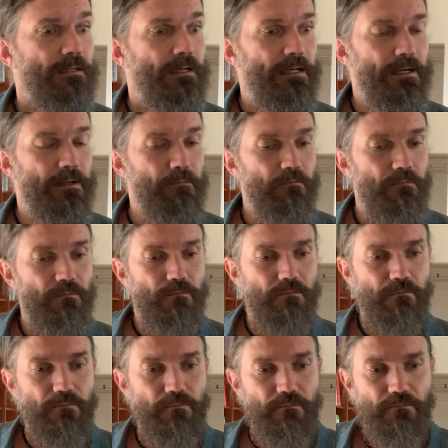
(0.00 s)
it.
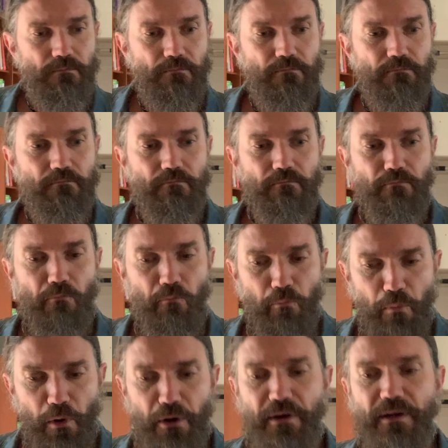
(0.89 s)

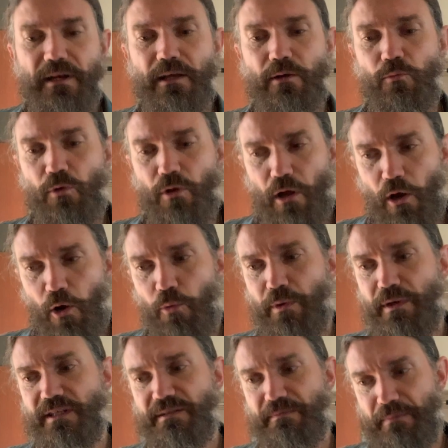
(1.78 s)
Marketing will
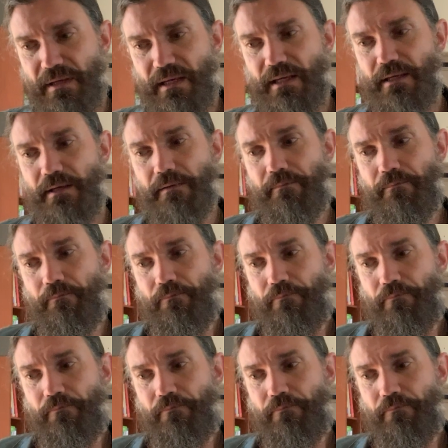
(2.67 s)
always be,